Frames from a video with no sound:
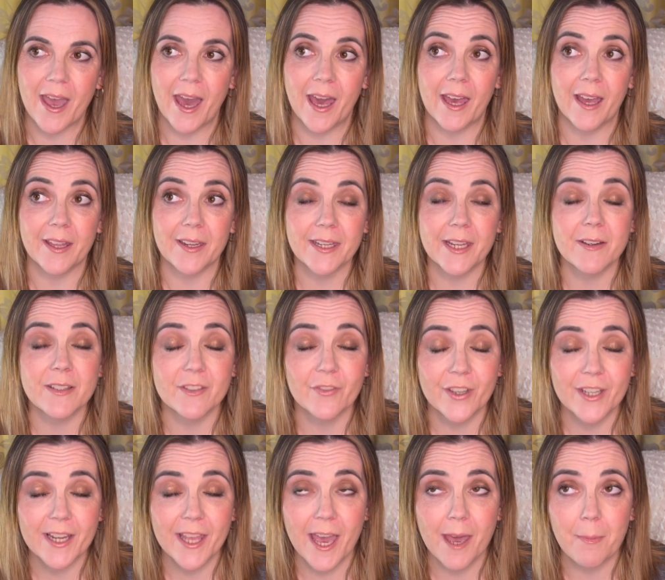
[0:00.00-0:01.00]
and now it's
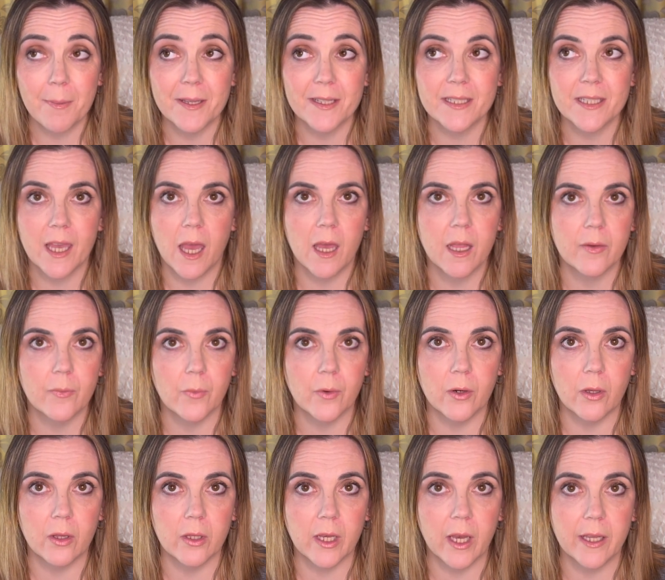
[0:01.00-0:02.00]
finally happened, and we're
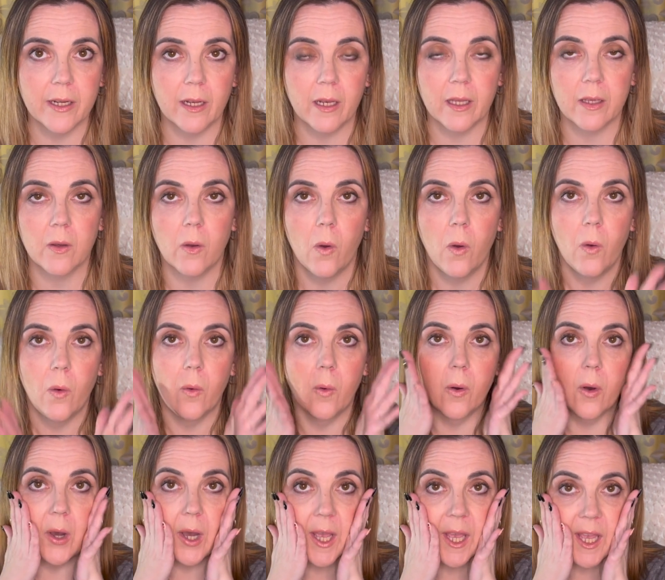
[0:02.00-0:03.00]
all kind of like,
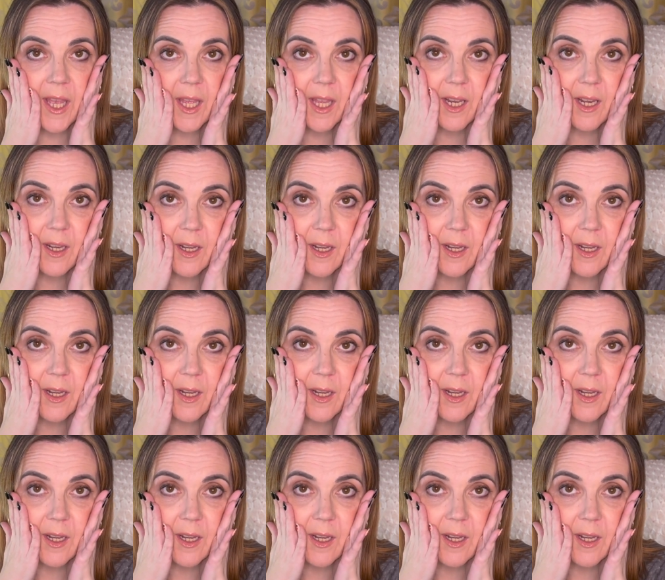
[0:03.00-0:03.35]
what?